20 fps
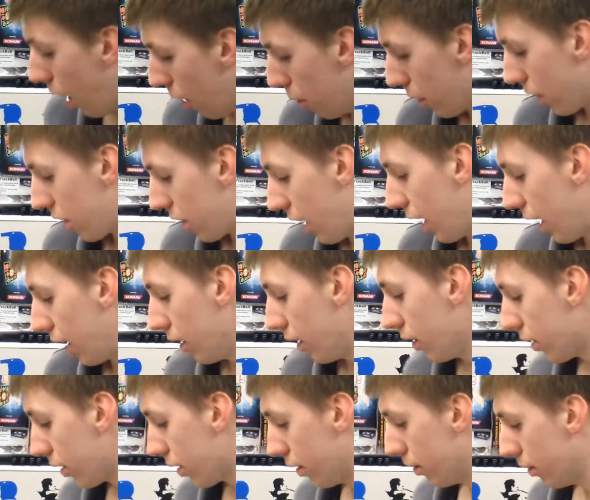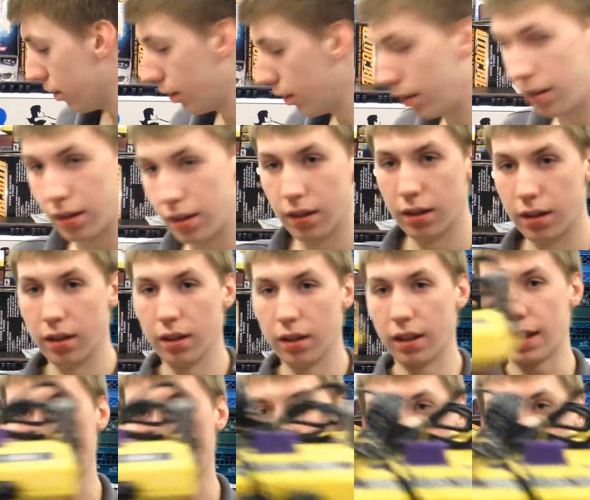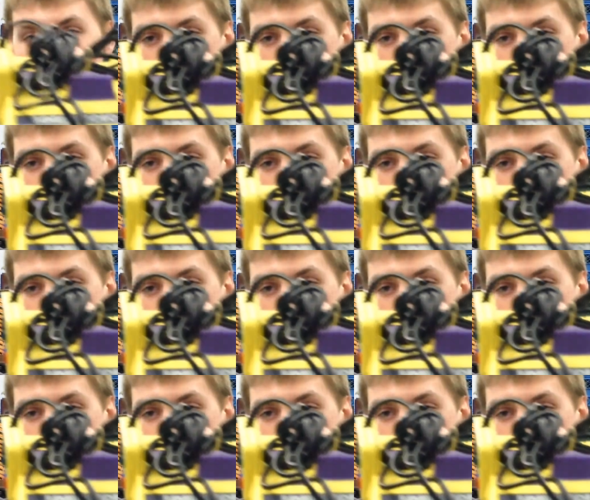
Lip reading: with things like this